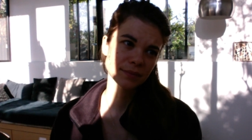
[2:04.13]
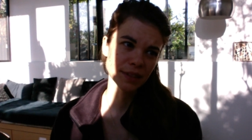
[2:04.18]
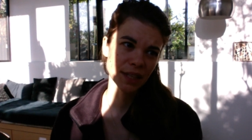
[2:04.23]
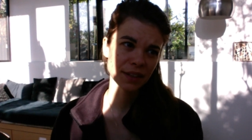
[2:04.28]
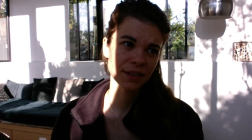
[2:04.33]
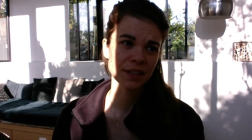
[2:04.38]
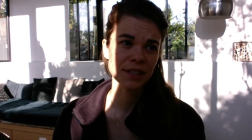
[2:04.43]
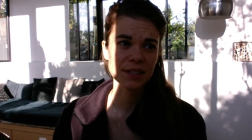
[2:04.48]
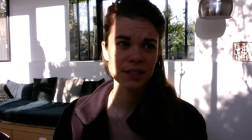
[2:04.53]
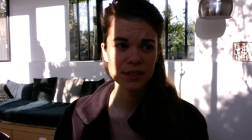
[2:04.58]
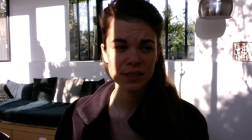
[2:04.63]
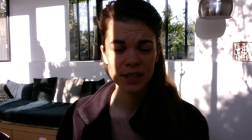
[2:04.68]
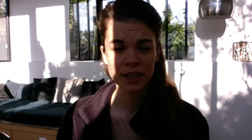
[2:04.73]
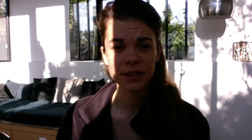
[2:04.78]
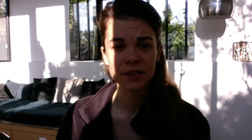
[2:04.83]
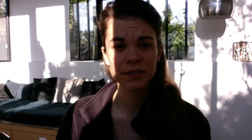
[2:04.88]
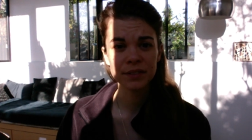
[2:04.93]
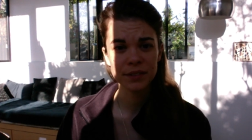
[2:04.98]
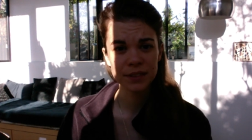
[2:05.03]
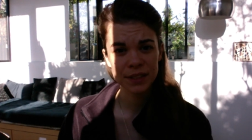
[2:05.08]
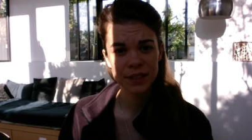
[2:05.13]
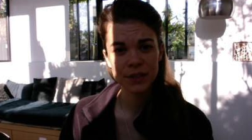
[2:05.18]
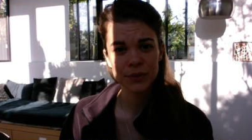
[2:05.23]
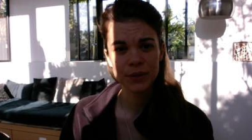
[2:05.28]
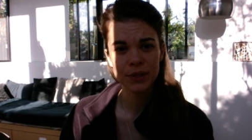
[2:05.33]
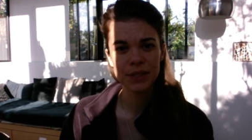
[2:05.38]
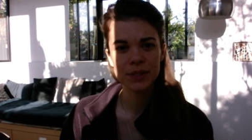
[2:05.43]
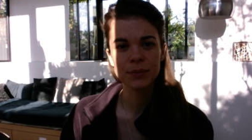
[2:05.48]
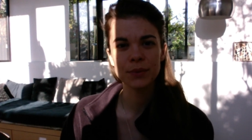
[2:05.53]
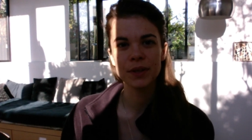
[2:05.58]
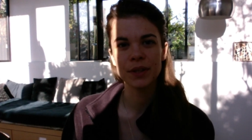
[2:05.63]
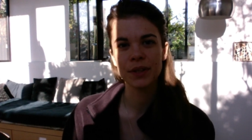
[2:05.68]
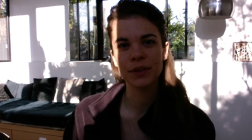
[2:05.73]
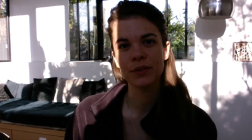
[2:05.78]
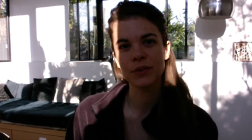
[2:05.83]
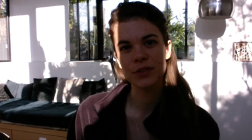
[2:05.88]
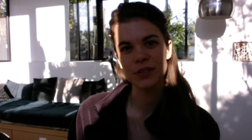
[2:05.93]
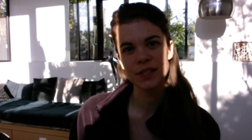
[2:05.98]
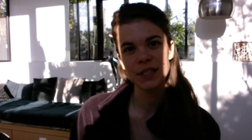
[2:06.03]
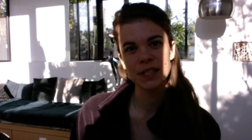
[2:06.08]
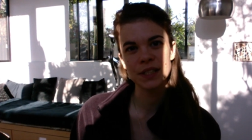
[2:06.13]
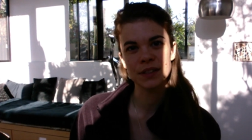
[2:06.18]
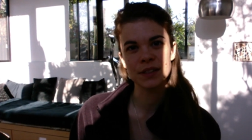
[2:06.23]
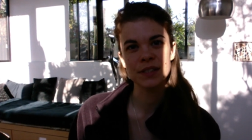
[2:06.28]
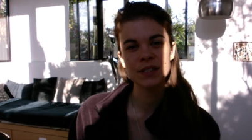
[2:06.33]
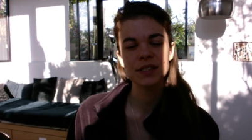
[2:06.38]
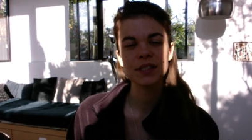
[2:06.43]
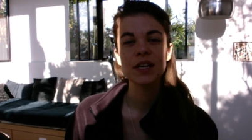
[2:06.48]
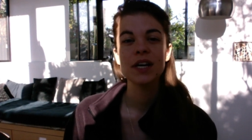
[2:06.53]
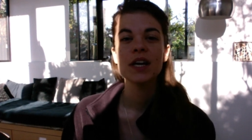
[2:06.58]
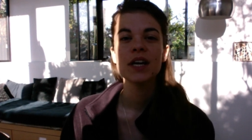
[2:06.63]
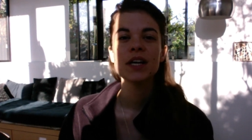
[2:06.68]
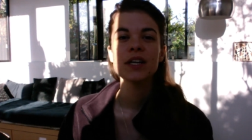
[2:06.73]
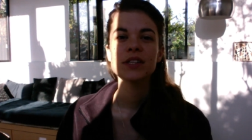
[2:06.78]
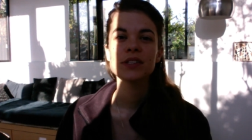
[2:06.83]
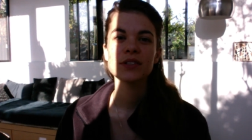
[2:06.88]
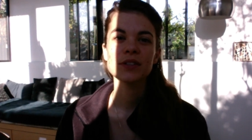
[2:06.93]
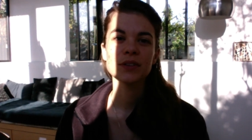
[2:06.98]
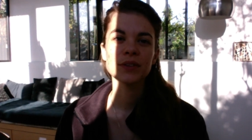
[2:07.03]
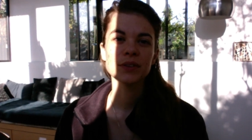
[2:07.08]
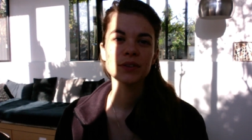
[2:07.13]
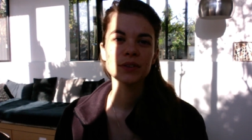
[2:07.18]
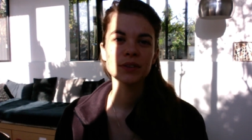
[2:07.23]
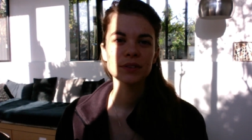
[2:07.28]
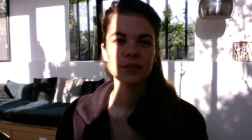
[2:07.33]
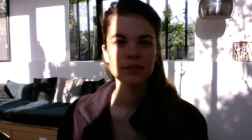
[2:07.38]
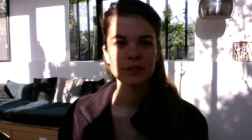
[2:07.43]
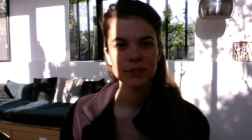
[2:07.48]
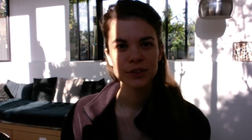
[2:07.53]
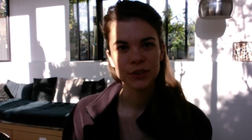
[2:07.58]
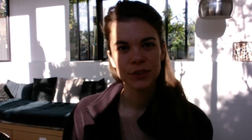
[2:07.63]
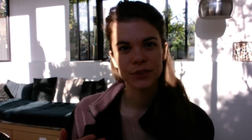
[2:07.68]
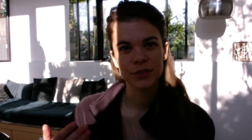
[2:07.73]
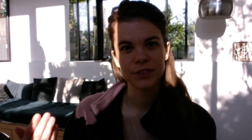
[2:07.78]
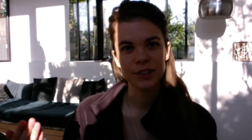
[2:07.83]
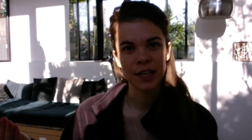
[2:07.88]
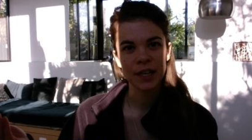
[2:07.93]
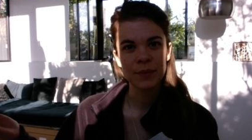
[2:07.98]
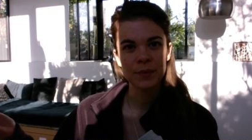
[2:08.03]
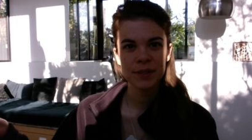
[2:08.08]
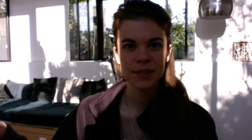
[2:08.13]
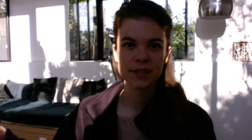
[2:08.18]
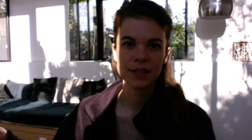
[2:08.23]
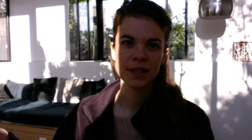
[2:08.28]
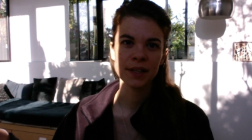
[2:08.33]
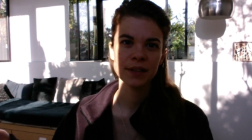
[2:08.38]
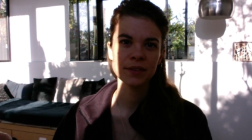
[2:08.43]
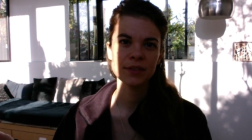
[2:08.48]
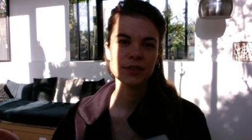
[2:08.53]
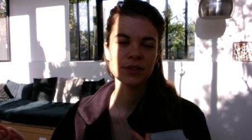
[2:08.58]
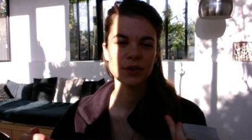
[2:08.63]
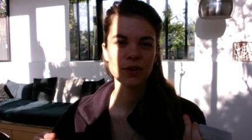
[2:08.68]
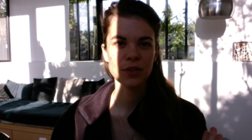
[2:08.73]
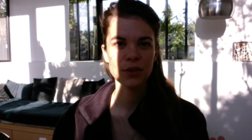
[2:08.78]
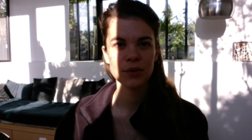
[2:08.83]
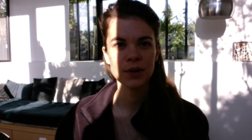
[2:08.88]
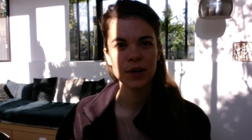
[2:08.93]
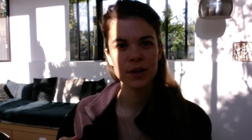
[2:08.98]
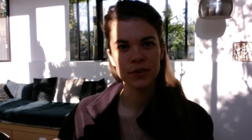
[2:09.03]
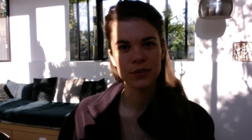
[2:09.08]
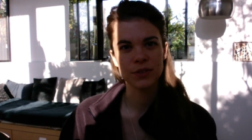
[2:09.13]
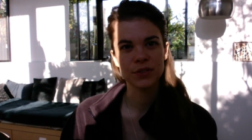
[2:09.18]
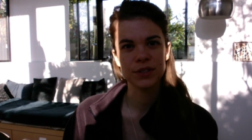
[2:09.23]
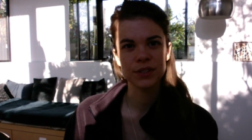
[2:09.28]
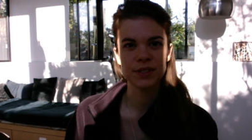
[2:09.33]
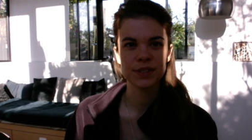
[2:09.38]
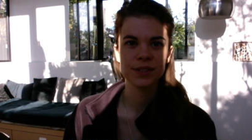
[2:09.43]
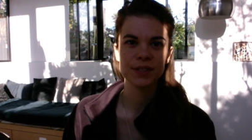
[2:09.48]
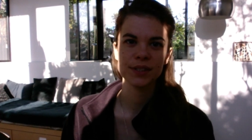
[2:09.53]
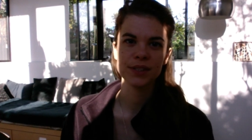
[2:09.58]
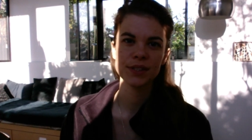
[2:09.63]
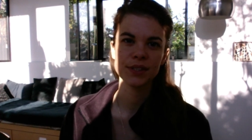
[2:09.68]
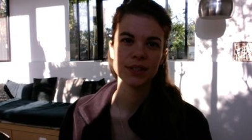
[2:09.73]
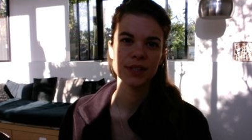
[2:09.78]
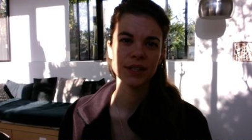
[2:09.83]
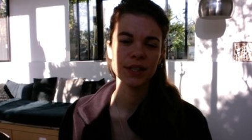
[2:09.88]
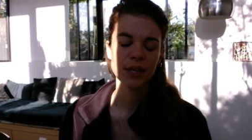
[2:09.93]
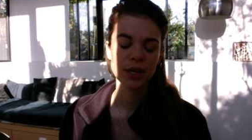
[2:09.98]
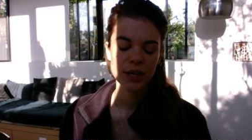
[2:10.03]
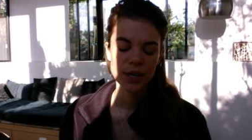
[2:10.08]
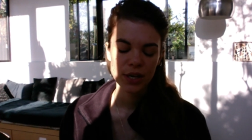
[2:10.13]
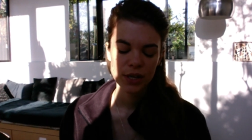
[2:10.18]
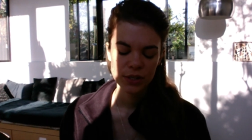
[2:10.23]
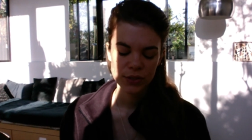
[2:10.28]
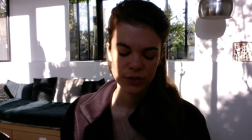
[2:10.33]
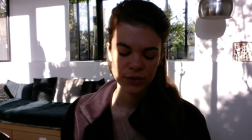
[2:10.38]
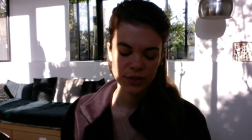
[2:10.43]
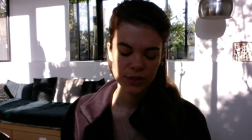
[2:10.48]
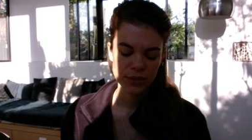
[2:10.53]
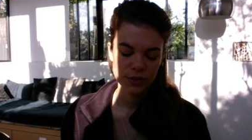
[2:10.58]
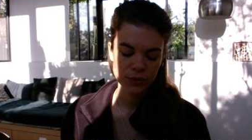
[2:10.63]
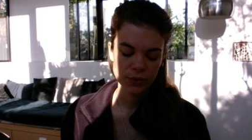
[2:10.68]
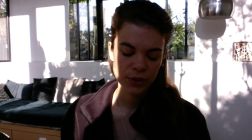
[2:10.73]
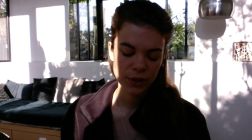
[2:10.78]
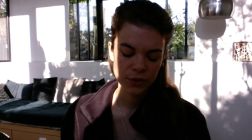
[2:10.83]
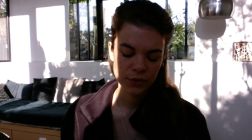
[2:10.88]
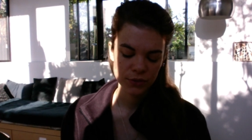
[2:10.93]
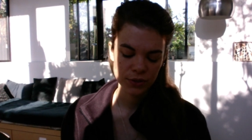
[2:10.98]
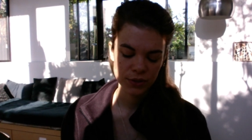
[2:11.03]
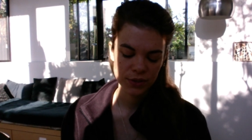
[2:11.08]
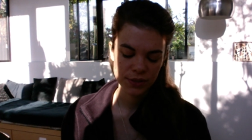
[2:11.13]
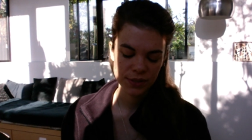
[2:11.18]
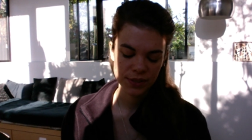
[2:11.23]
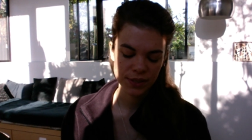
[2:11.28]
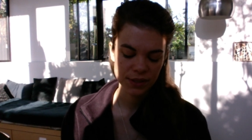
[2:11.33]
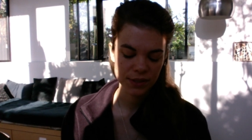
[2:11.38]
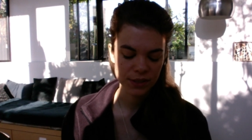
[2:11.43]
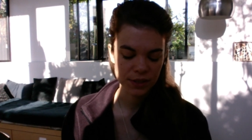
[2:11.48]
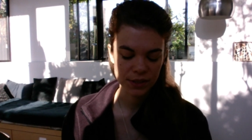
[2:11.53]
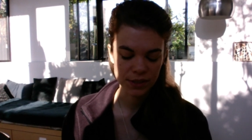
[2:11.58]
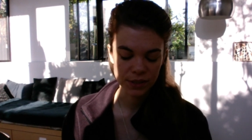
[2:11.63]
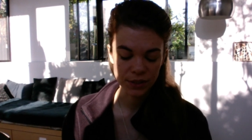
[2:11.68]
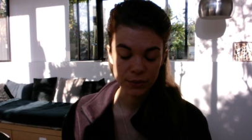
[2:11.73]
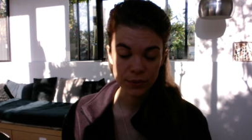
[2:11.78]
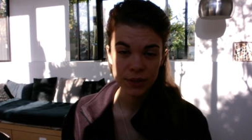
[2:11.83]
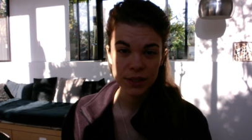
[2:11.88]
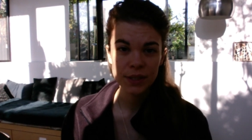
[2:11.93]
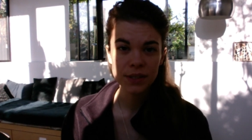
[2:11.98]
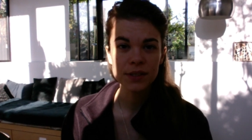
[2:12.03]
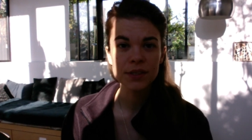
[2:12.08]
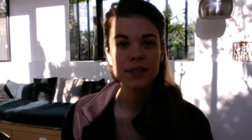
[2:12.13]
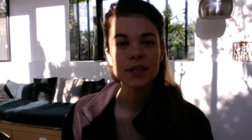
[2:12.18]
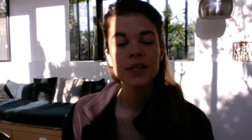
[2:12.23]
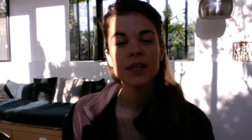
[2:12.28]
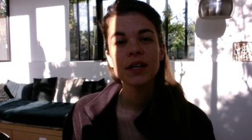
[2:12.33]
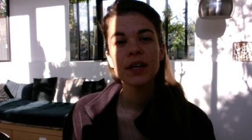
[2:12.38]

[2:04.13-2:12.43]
there's 10 degrees within those decans. so you know times 10, so 360. So that's 360 degrees.